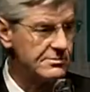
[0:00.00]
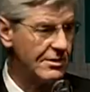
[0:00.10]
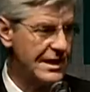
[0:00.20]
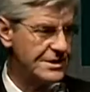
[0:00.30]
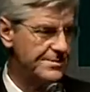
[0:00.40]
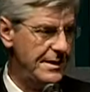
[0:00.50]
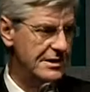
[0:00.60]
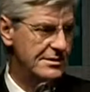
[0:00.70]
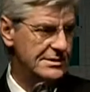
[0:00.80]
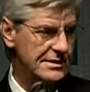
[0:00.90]
great
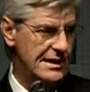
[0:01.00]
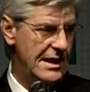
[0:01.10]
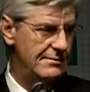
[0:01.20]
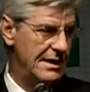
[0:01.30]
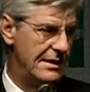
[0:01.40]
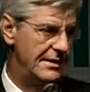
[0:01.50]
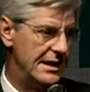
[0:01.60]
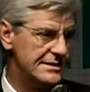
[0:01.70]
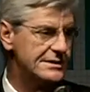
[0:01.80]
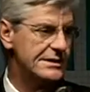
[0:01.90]
speakers today. Bob
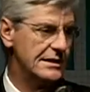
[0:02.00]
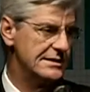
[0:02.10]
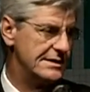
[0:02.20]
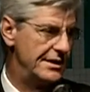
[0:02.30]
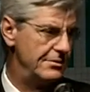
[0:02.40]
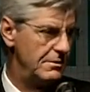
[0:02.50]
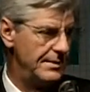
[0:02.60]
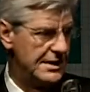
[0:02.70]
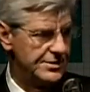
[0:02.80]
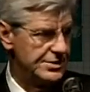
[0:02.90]
Hess is going to tell you
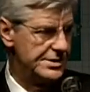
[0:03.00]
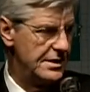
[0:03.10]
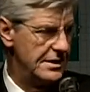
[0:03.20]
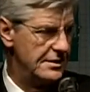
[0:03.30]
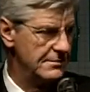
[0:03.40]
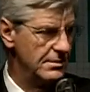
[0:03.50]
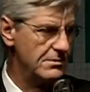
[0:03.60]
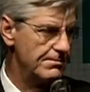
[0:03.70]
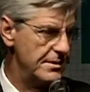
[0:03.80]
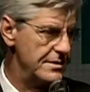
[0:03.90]
about the study, the
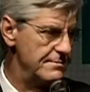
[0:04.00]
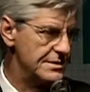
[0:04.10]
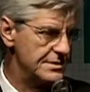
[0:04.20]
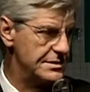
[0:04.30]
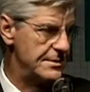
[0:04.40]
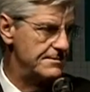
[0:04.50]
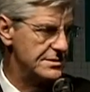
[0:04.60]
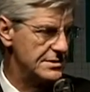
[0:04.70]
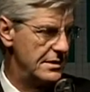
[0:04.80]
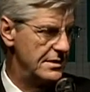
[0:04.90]
Blueprint Mississippi
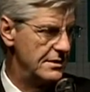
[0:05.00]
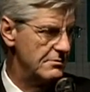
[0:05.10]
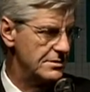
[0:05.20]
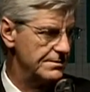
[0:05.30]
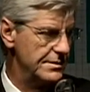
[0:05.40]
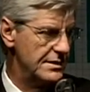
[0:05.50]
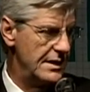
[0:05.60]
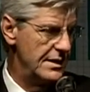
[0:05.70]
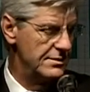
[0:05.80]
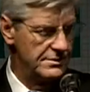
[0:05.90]
study that was put
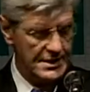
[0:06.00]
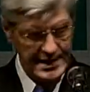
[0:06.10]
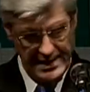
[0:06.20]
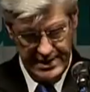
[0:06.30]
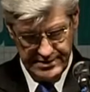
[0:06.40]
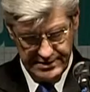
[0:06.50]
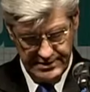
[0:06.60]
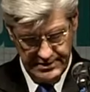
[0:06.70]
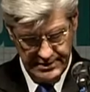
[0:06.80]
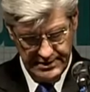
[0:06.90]
together that I asked,
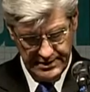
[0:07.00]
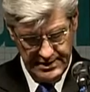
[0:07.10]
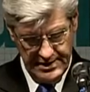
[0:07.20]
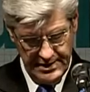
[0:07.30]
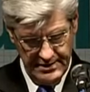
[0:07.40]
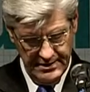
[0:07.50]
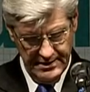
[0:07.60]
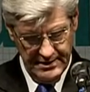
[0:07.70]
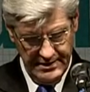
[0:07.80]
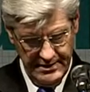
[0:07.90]
again,
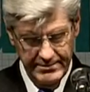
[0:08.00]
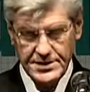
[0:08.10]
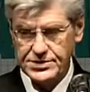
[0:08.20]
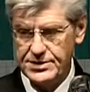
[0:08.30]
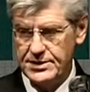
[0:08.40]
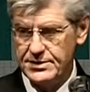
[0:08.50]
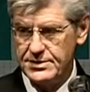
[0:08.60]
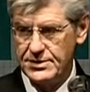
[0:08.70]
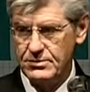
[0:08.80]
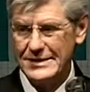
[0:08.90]
MEC to
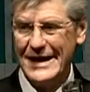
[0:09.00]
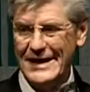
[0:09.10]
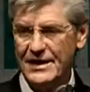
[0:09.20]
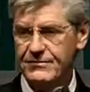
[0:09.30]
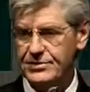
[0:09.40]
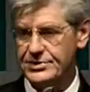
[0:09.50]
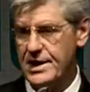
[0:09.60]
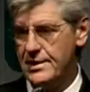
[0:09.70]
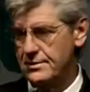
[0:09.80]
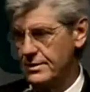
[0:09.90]
do when Haley
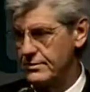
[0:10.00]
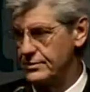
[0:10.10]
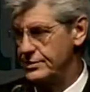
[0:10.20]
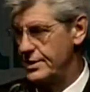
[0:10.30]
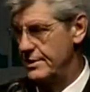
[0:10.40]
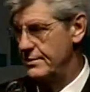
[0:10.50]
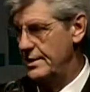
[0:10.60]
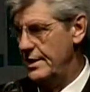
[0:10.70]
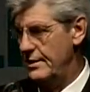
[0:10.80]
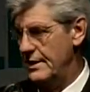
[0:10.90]
Forsackerly was chairman
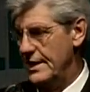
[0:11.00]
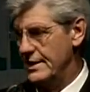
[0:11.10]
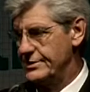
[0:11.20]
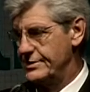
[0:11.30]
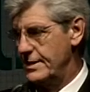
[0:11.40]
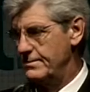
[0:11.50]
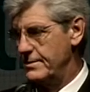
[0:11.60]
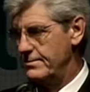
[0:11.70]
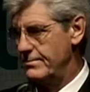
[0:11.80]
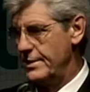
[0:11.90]
there. And Haley stepped
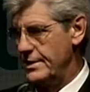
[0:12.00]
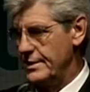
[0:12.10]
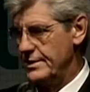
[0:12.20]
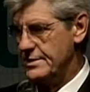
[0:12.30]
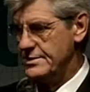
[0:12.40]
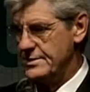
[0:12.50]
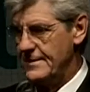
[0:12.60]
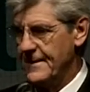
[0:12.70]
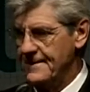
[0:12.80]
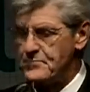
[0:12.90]
up immediately and said,
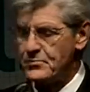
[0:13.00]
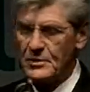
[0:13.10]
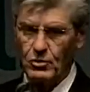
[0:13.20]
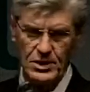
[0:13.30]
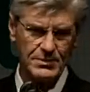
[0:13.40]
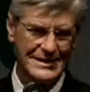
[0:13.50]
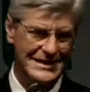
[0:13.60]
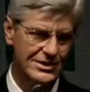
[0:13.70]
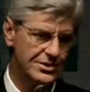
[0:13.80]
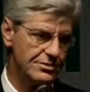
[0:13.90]
we'll
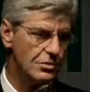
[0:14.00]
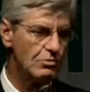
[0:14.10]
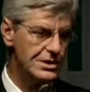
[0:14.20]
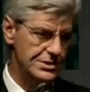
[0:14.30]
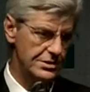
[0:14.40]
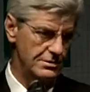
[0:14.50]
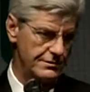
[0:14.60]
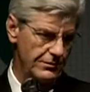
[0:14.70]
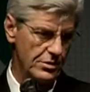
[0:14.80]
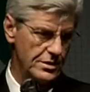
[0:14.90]
begin to do the research
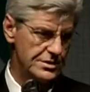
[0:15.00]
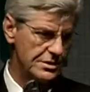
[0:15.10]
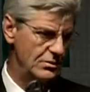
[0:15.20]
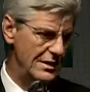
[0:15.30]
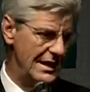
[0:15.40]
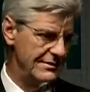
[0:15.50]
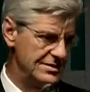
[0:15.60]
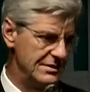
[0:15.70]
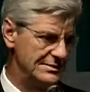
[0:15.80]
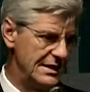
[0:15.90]
for you, so we'll have
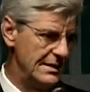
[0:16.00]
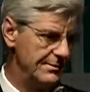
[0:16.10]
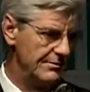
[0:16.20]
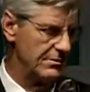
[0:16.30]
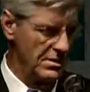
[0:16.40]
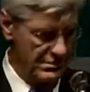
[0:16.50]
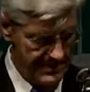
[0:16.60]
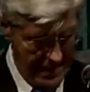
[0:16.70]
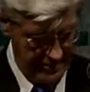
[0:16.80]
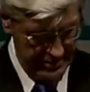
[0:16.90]
some type of
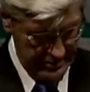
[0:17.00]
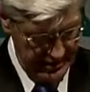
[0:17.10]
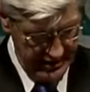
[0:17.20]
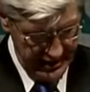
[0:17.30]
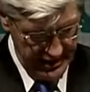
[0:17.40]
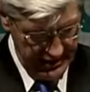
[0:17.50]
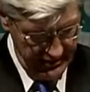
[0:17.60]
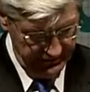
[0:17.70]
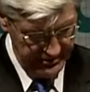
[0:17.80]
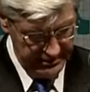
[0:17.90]
roadmap. You're going to hear
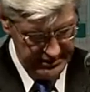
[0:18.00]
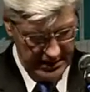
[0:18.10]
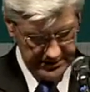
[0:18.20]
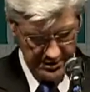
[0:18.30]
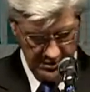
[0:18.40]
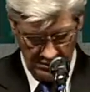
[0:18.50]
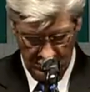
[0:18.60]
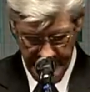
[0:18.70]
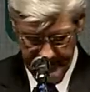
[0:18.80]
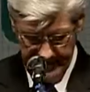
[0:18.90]
from Dr.
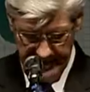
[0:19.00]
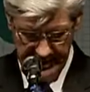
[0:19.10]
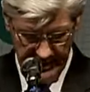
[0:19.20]
Wardetti,